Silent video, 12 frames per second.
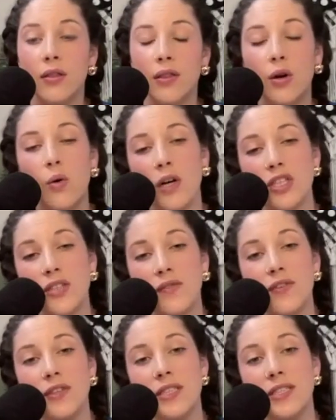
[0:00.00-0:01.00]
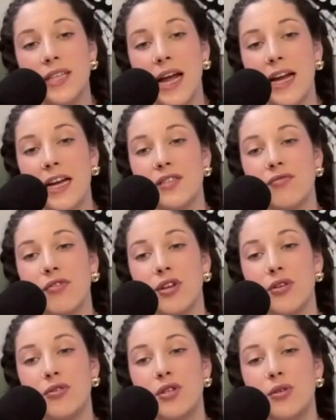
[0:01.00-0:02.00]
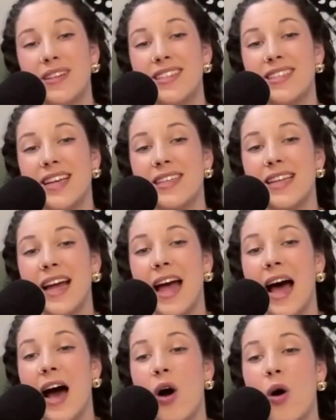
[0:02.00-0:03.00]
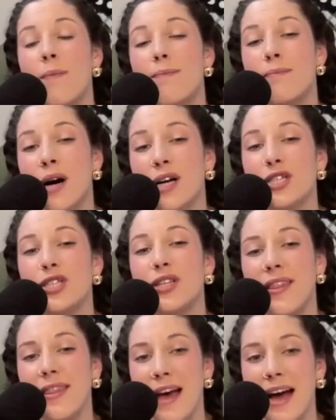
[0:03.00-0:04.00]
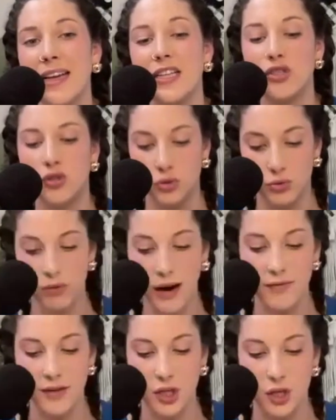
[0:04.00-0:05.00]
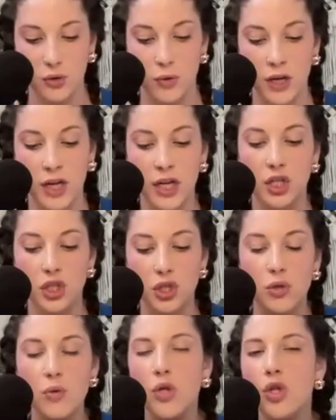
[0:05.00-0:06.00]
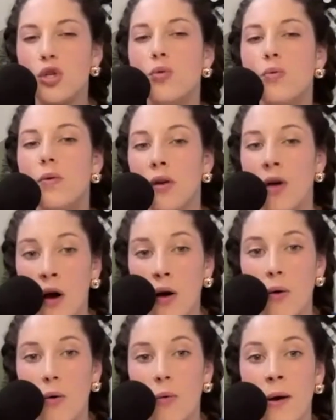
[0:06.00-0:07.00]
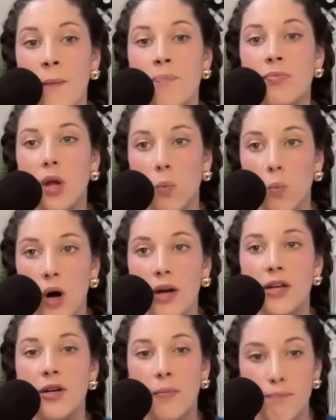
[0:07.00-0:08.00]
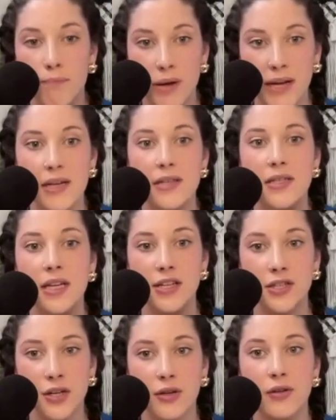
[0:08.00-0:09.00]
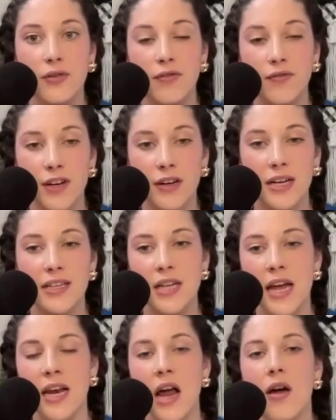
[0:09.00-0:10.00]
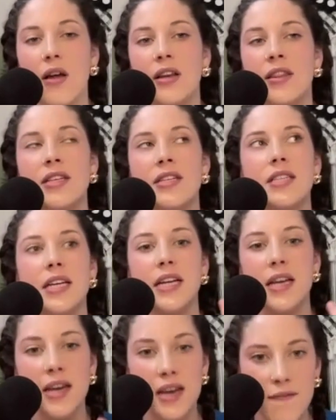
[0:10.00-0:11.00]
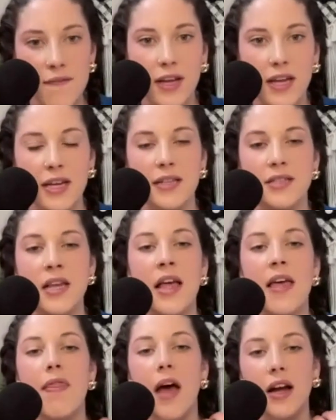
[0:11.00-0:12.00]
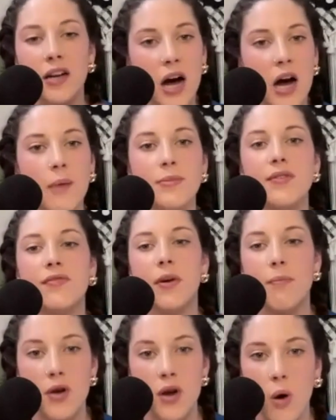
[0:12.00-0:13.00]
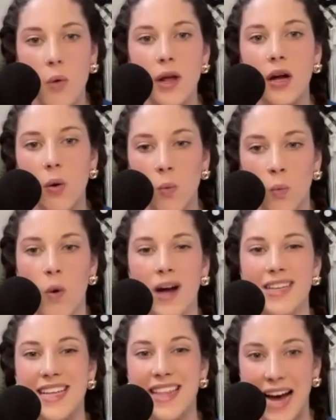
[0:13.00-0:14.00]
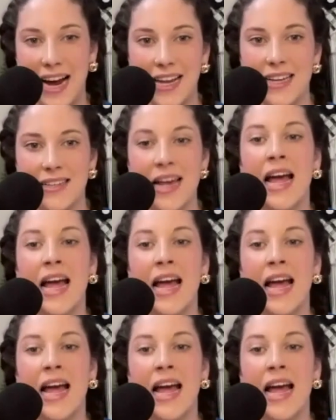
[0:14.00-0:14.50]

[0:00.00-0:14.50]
The question for today is for you to assess how much that is driving you. Do you know what your biggest internal fear is and the significance that comes from knowing what that is?